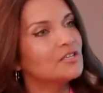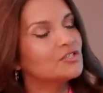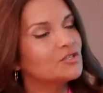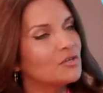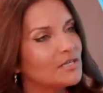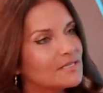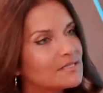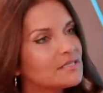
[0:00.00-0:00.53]
to
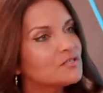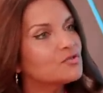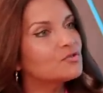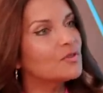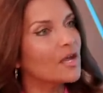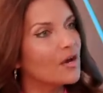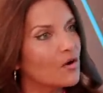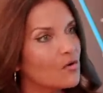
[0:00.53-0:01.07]
listen to
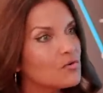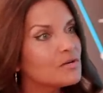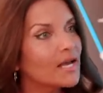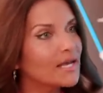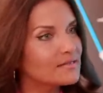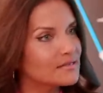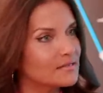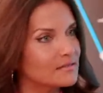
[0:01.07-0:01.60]
their own
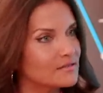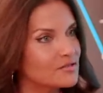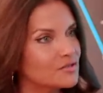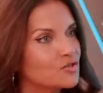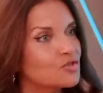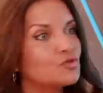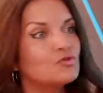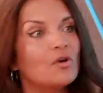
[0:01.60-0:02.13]

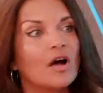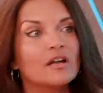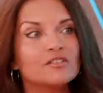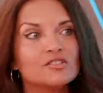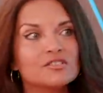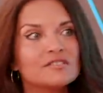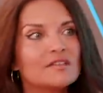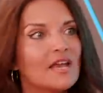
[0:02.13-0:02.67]
essence, to
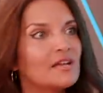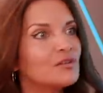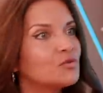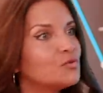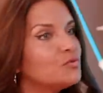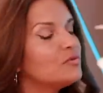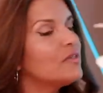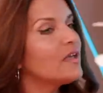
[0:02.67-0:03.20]
understand
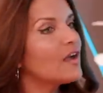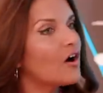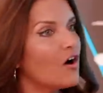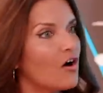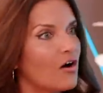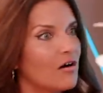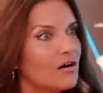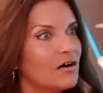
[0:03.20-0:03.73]
who they
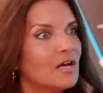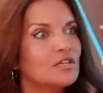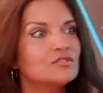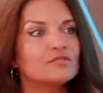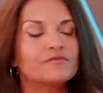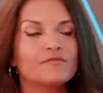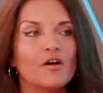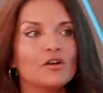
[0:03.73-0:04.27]
are,
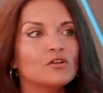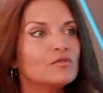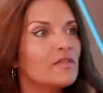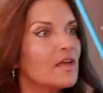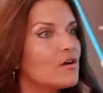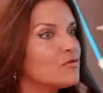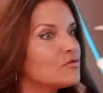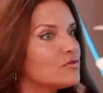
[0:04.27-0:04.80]
to follow
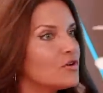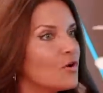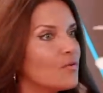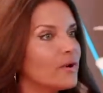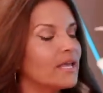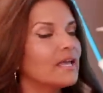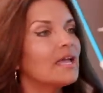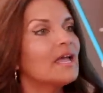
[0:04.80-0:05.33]
their own
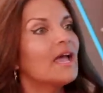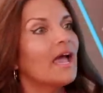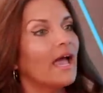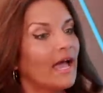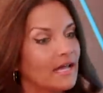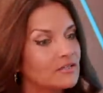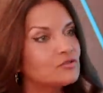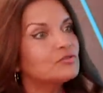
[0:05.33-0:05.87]
knowing,
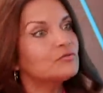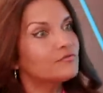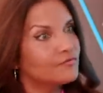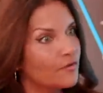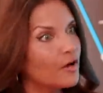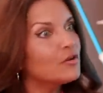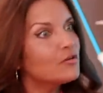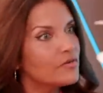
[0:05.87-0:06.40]
and to
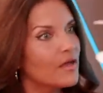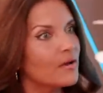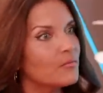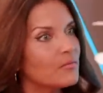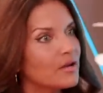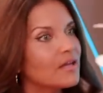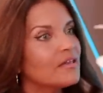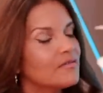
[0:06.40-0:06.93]
follow
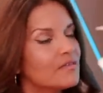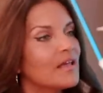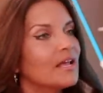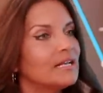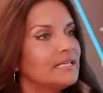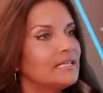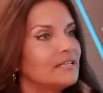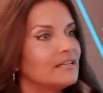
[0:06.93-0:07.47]
them in their
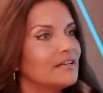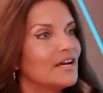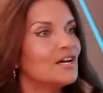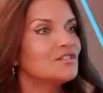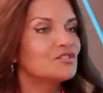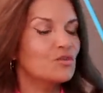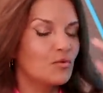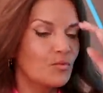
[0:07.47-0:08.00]
lead.
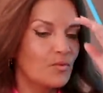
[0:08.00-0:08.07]
So